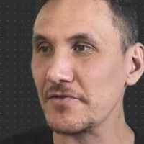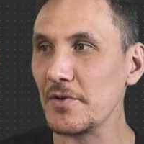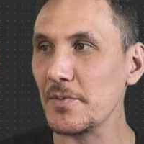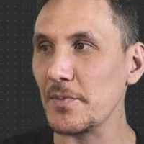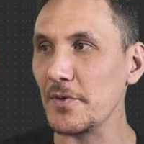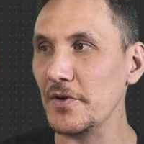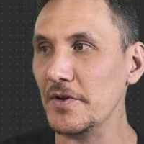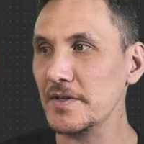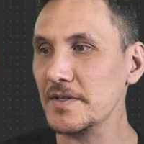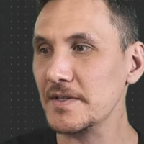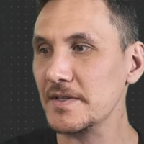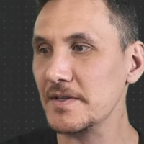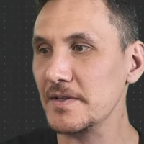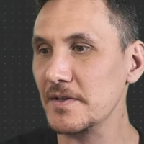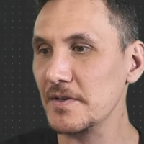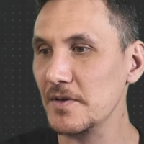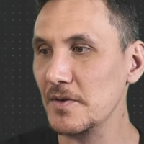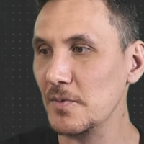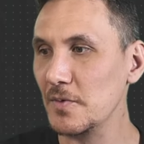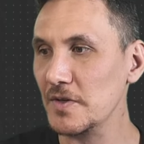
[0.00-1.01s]
bot,
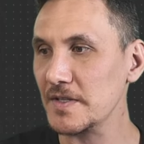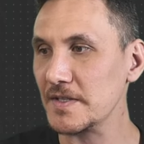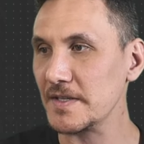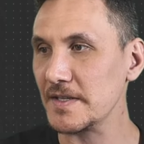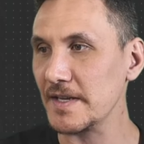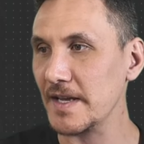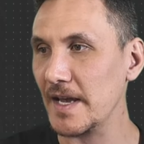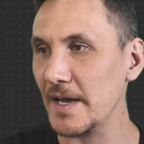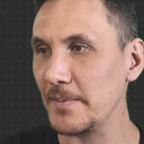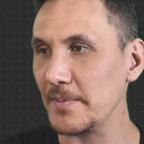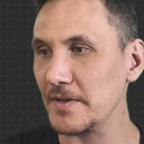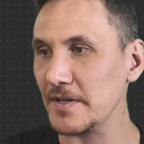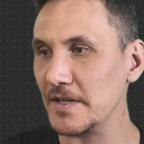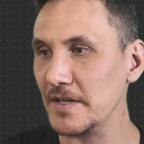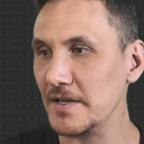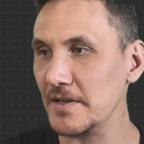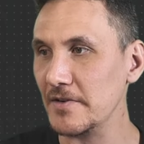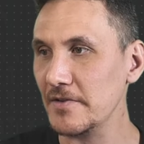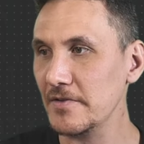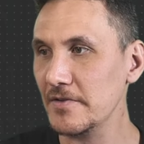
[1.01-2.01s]
what is going to happen
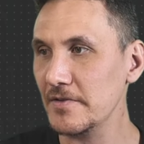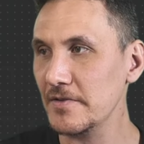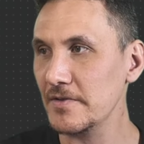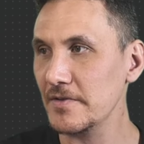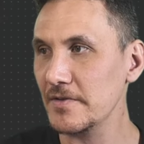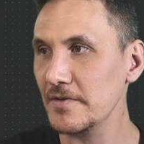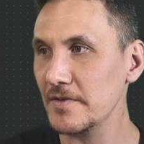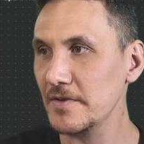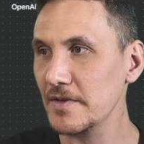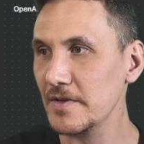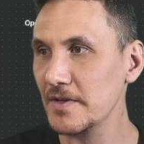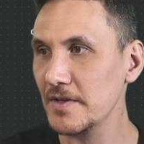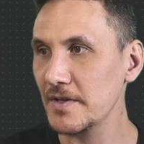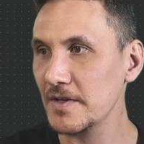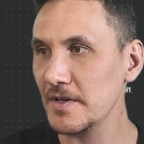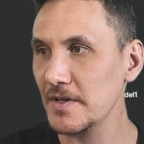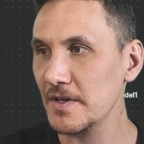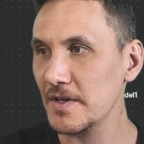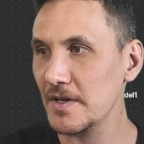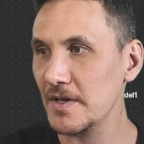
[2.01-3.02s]
here
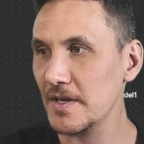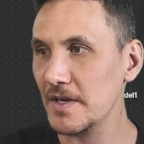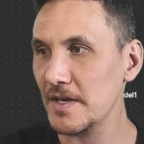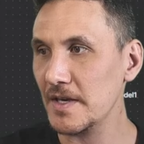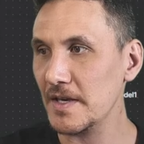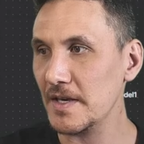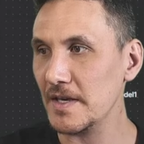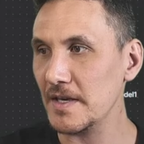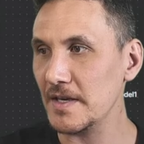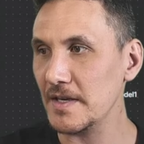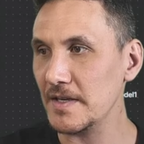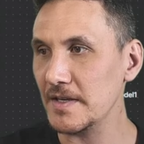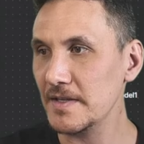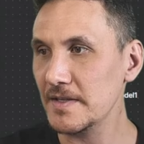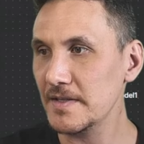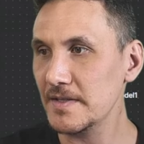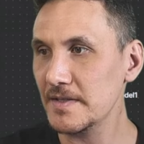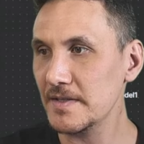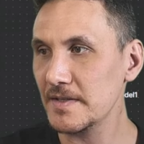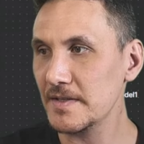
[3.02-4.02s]

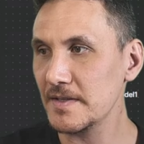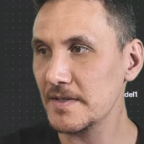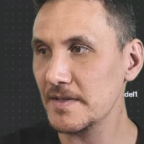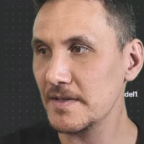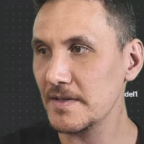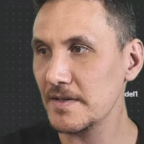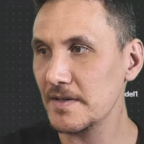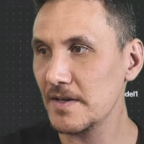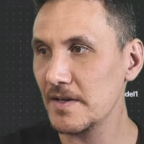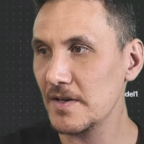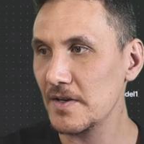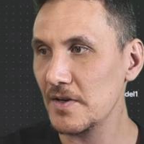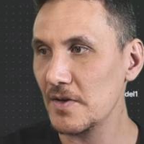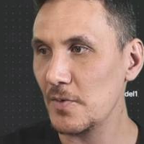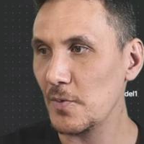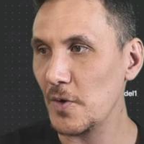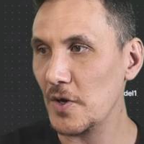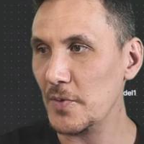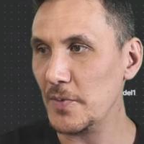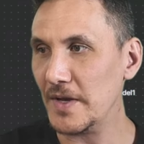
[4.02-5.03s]
is
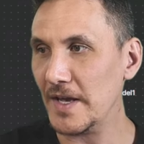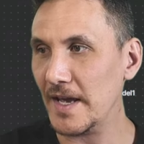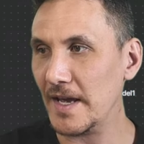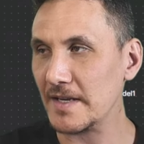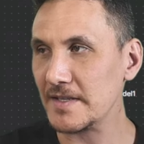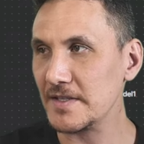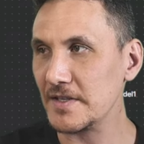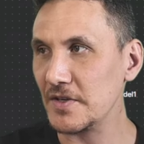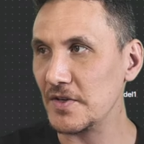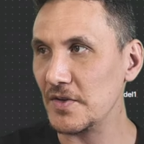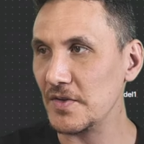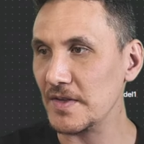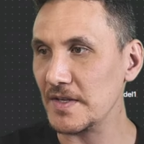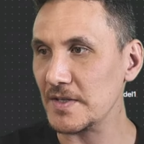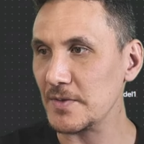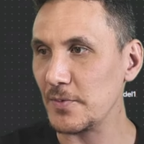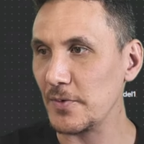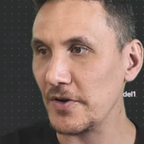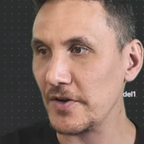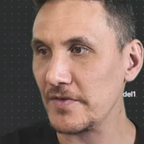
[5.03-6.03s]
when we execute
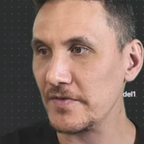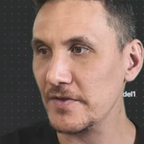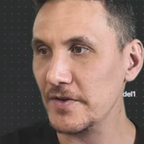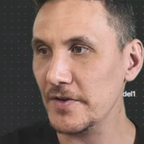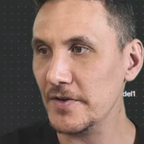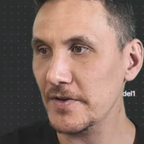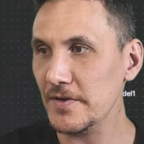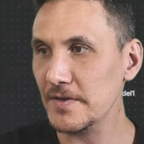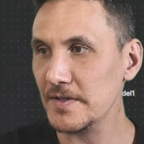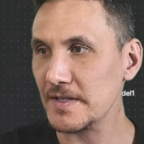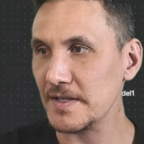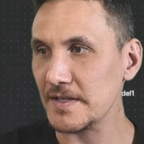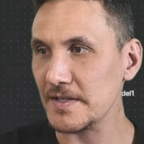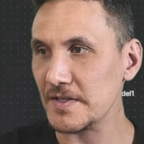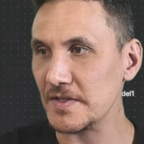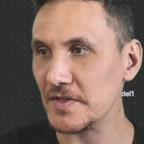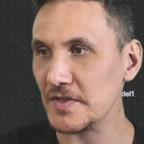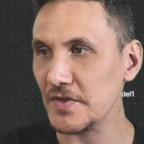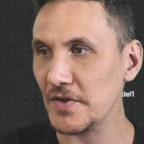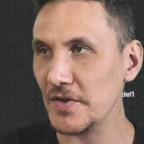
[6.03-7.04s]
this workflow, it's going to
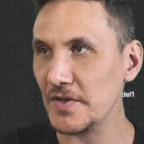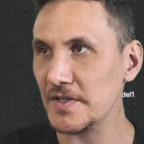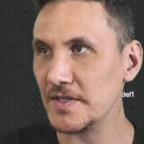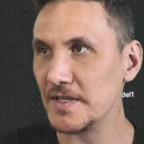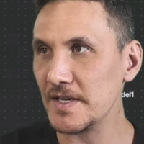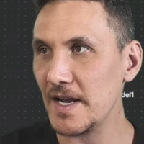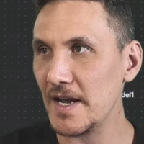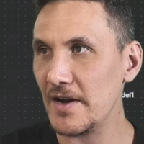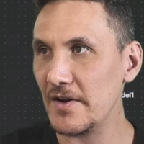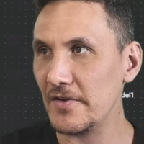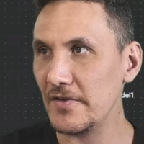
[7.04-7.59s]
search our